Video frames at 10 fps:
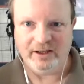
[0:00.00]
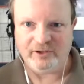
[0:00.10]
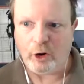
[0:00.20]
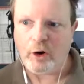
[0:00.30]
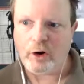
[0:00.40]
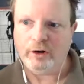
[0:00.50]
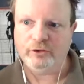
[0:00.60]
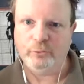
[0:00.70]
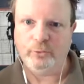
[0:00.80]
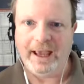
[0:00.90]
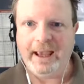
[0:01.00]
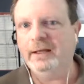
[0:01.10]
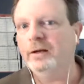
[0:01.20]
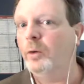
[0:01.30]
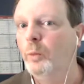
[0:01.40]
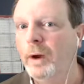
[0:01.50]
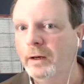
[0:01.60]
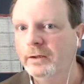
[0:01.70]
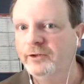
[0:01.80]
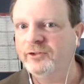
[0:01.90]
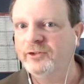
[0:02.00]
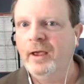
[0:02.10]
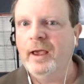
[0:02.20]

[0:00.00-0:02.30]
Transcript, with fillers: It's hard to gain awareness